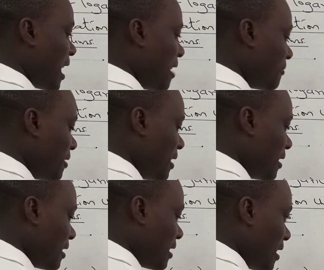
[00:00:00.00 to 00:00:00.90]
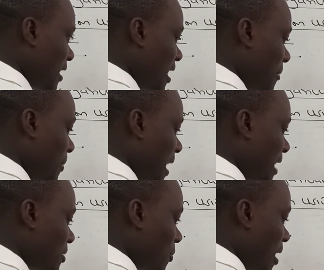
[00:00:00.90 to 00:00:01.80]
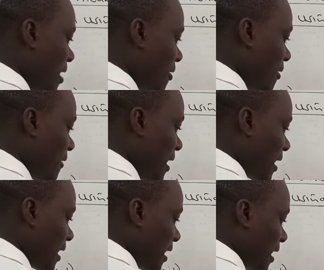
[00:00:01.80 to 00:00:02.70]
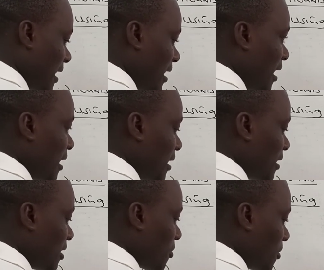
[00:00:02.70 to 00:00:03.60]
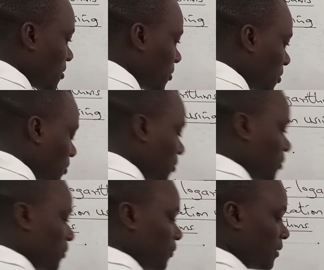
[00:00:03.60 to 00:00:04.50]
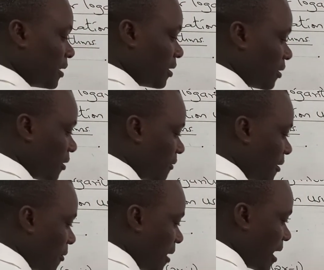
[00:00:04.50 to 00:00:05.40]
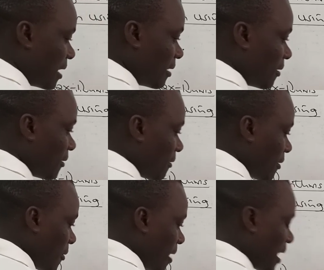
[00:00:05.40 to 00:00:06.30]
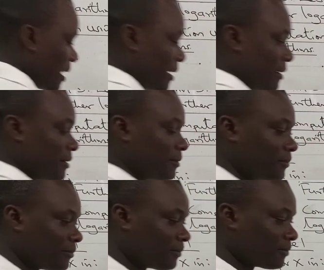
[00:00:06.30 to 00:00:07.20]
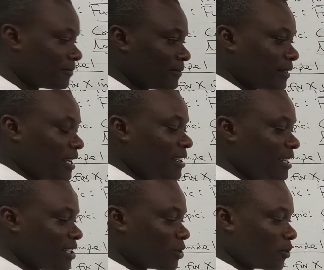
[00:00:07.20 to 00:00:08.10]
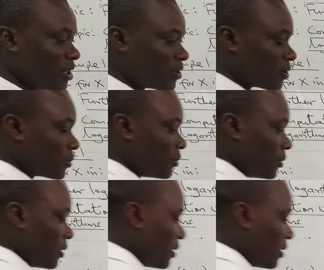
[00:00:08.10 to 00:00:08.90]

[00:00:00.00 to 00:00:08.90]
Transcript: have k plus 1 over k is equals to 2 over 1 over 1. The easiest way is to